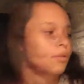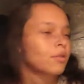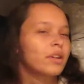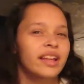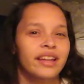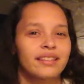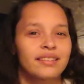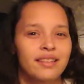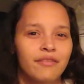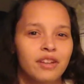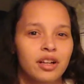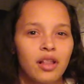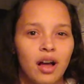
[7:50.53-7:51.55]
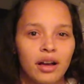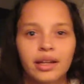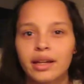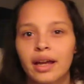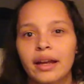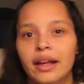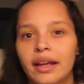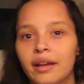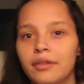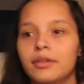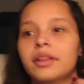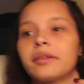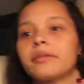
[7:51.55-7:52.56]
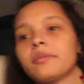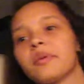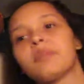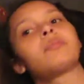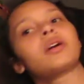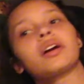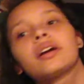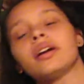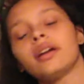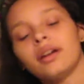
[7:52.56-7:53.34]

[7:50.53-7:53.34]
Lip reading: or like 7 o'clock at night. I can't really remember.